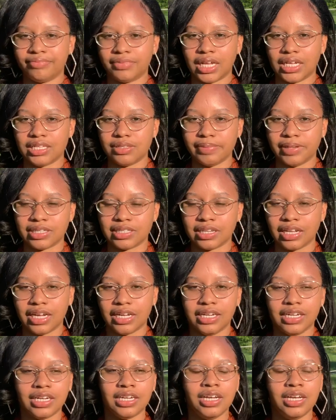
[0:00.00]
that's best
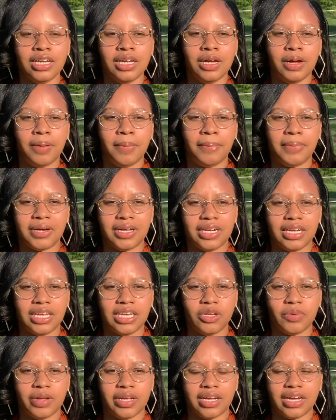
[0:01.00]
lighting. But
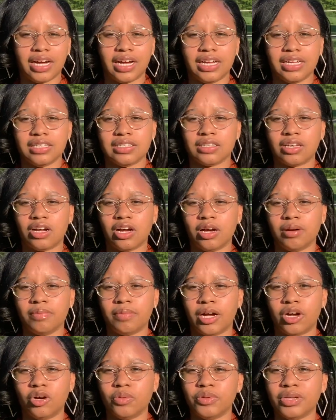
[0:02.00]
anyway, guys,
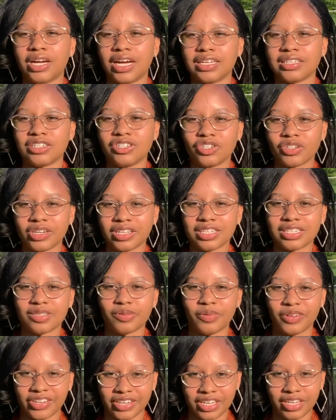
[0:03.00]
I hope you guys enjoyed
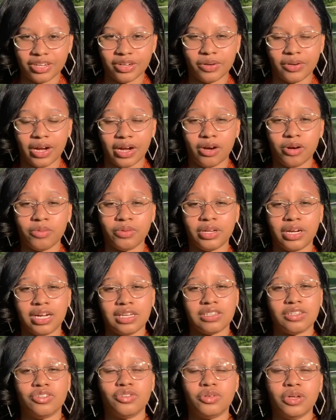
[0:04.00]
this video. I hope you
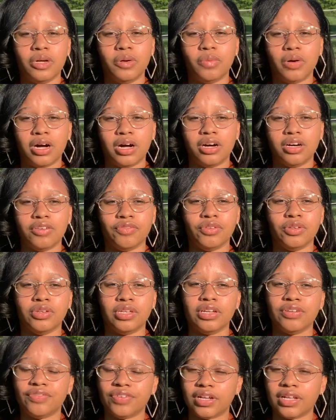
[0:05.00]
guys are doing well. If you
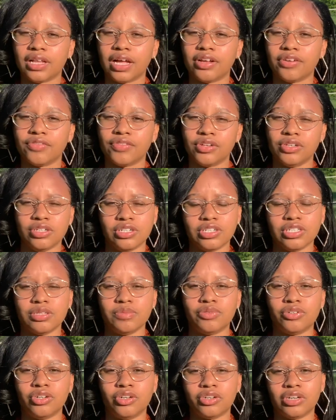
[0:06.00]
did fail out of your
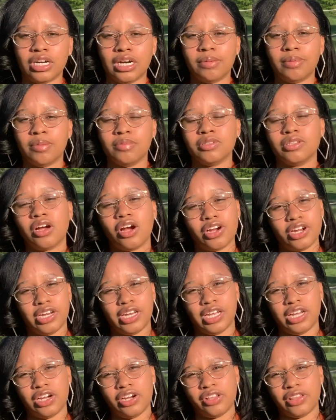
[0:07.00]
nursing program, I'm
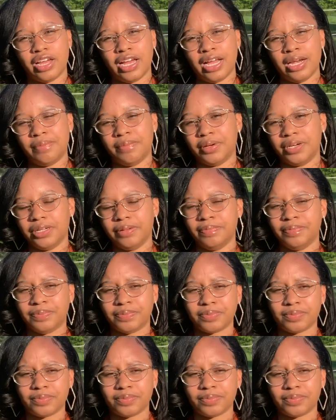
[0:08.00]
sorry to hear that, but